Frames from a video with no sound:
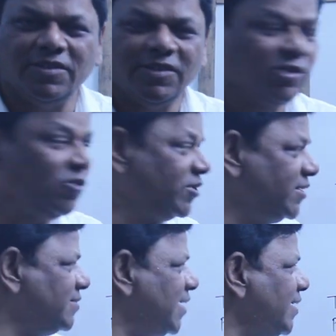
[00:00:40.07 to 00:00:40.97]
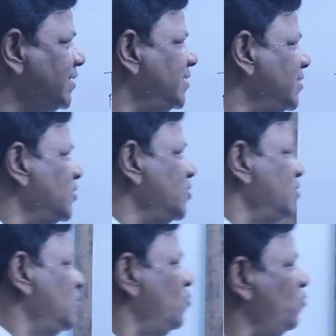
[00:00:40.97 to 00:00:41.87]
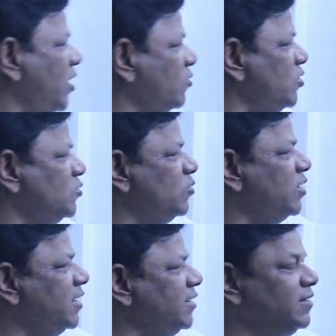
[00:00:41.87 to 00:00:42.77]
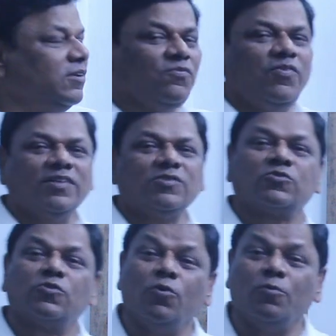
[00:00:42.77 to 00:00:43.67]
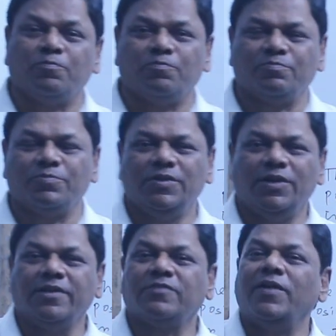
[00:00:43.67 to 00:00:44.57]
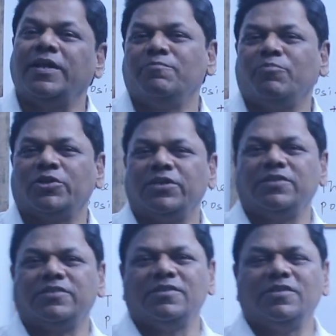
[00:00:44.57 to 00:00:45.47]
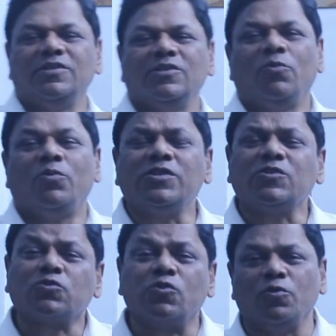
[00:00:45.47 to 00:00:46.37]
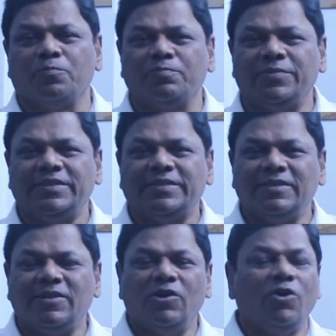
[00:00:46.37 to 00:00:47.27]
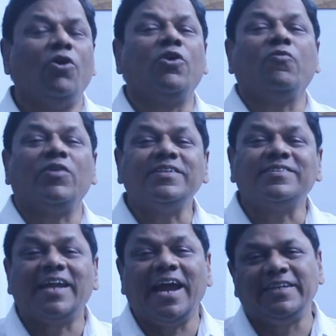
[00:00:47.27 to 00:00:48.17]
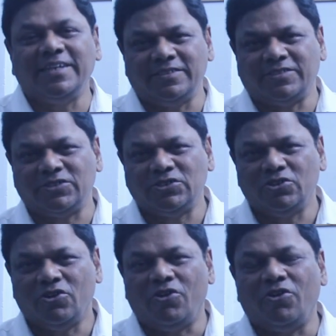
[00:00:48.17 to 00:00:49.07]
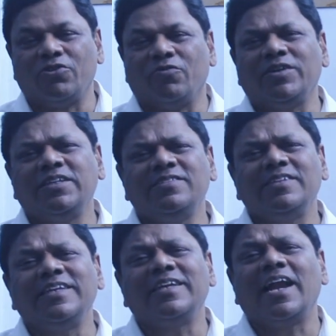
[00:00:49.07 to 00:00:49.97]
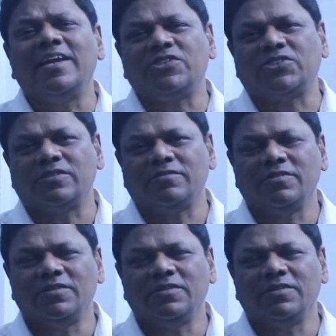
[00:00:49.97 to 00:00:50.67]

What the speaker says: Now what is that? We are going to learn first slope. It is very important. What is slope? Or what is gradient? Or what is inclination?